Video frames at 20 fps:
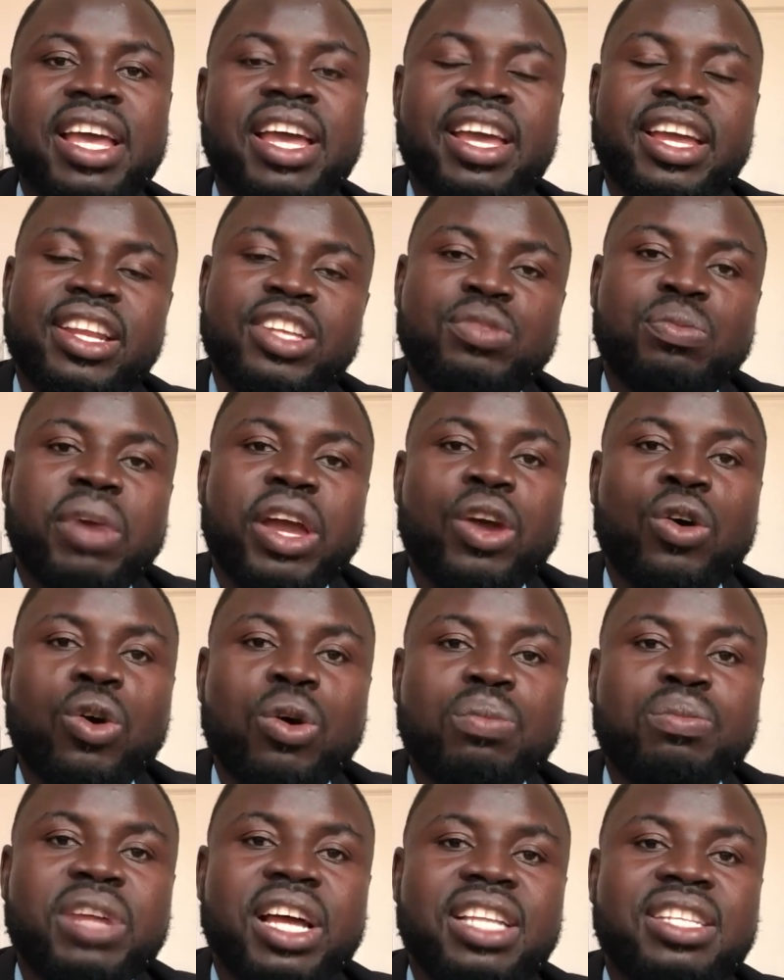It is my
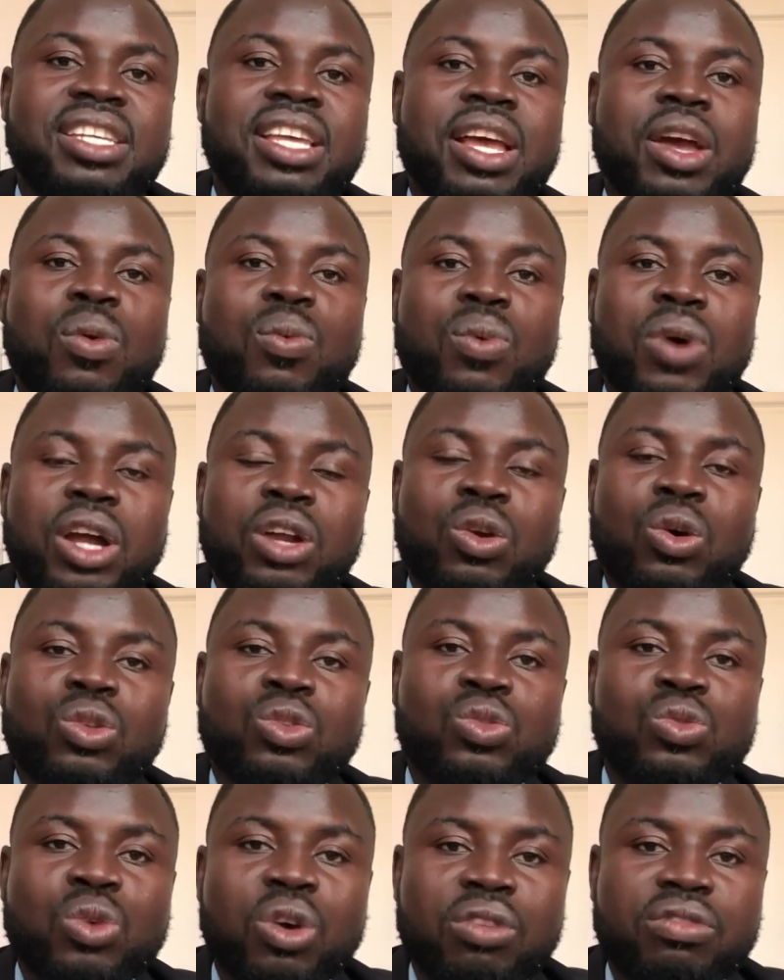hope that 1 or
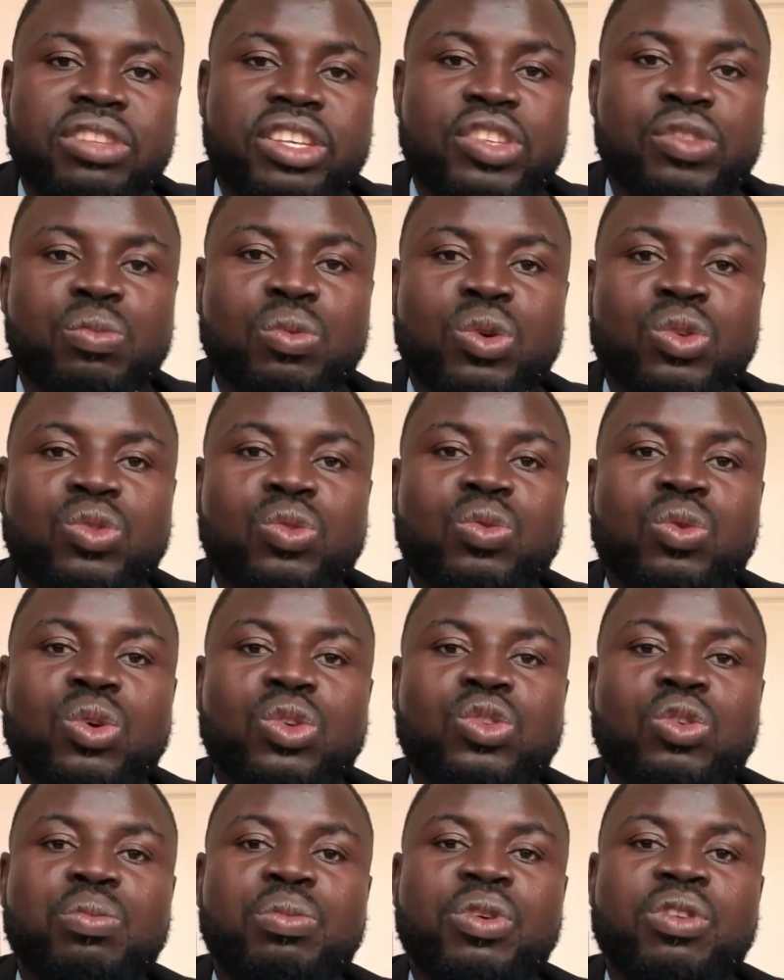2 of these books will
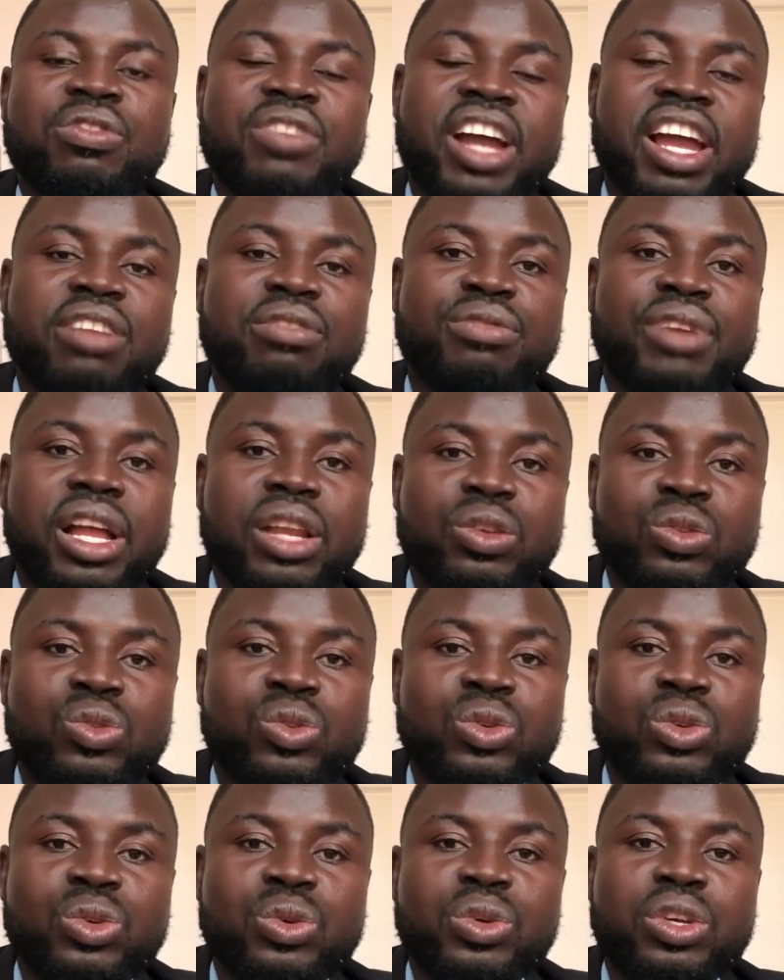also provide value
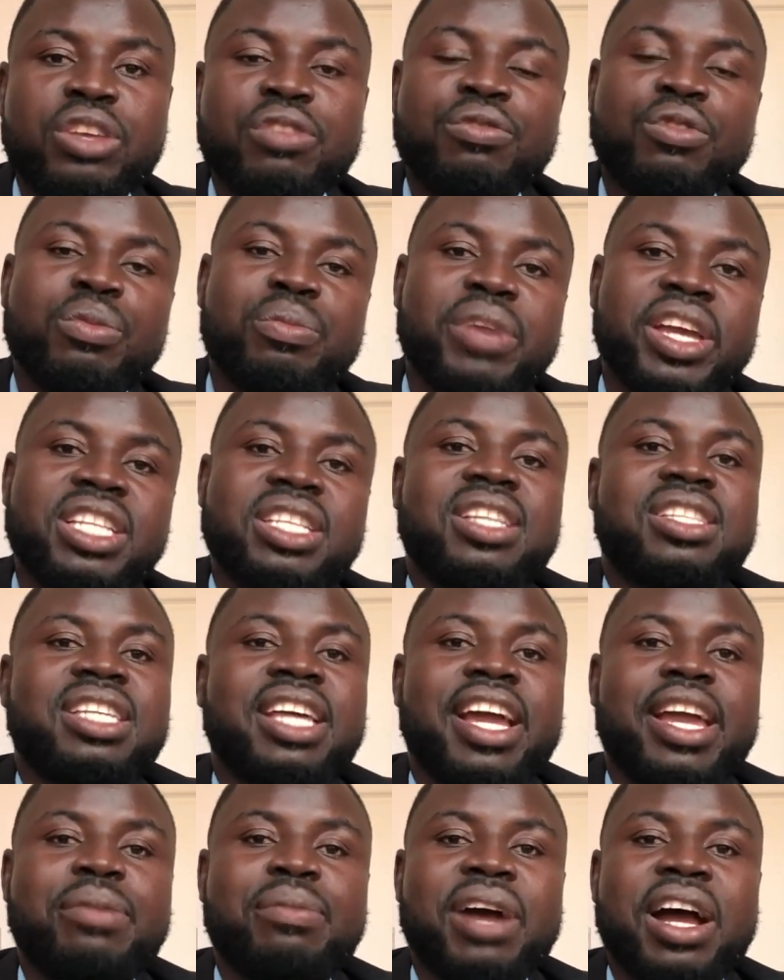to you if you make the
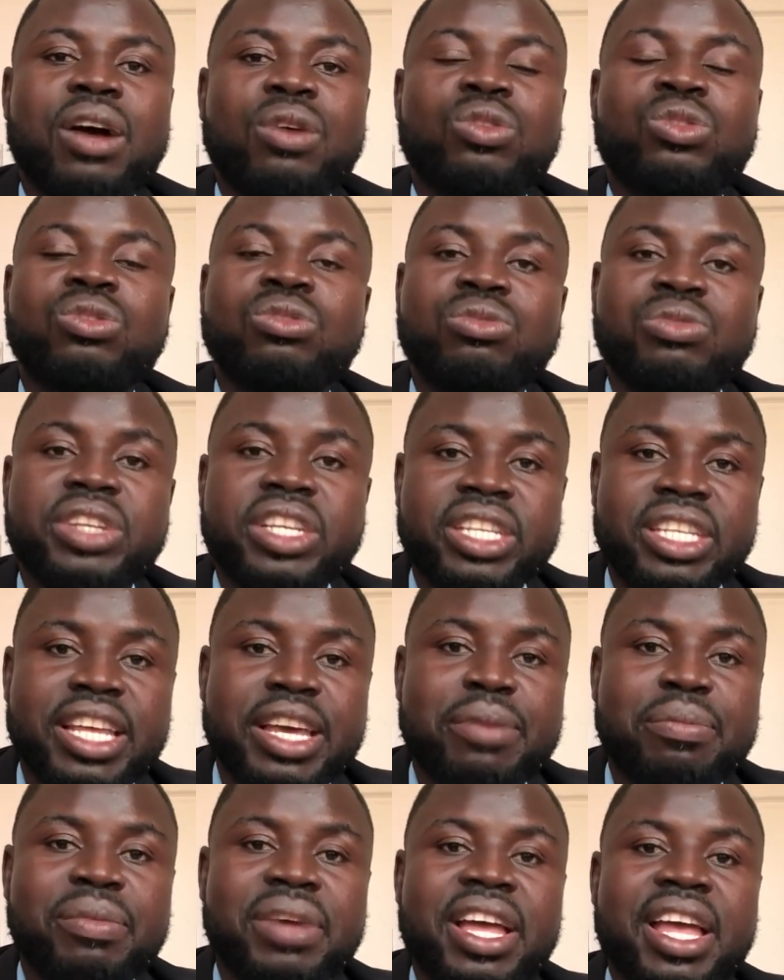time out to read
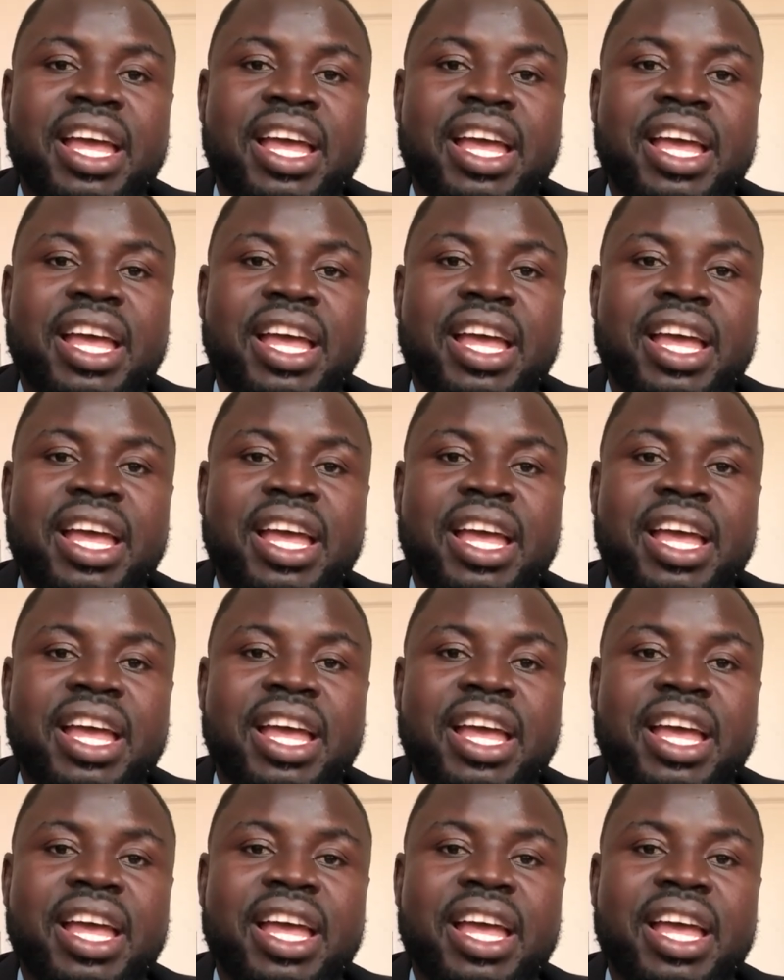them.